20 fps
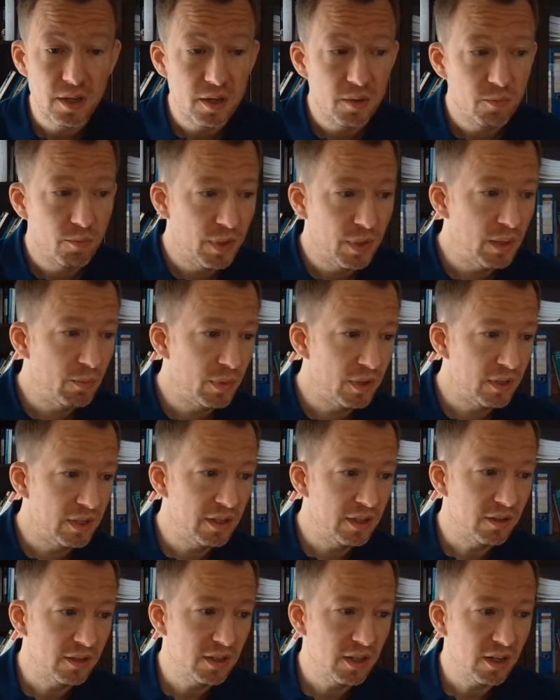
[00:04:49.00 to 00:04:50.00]
people
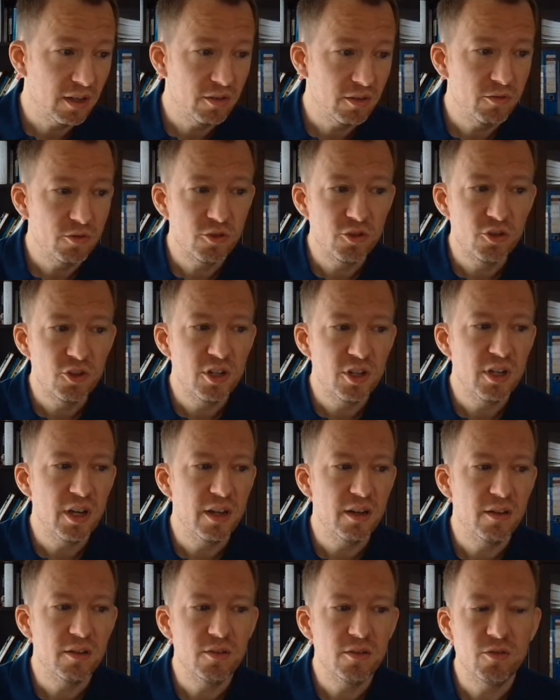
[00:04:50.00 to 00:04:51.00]
here, Takeuchi
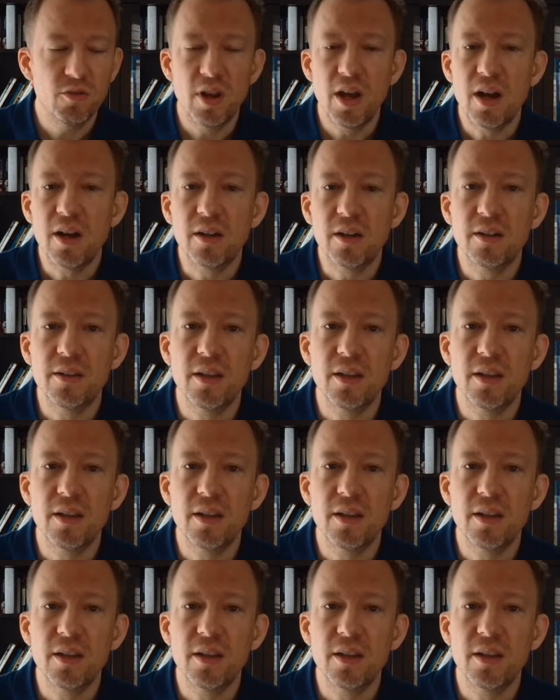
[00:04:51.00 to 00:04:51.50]
and Nonaka,